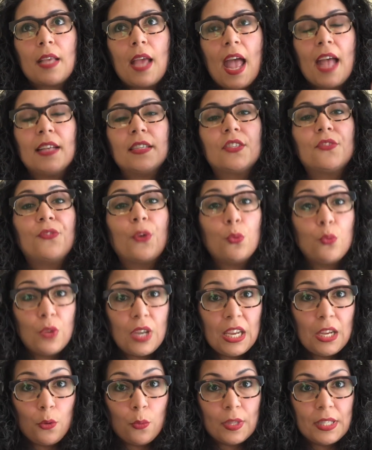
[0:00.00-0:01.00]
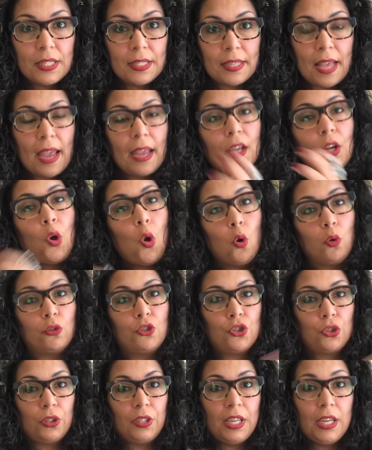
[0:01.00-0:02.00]
as Phonique would say,
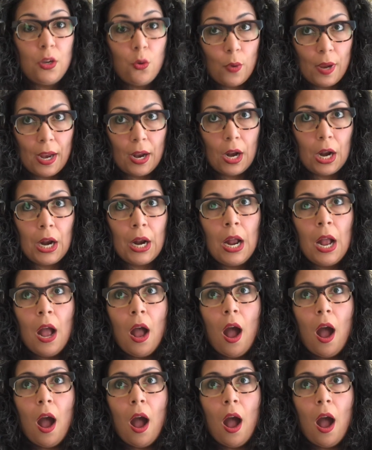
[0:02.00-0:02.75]
culturally queer.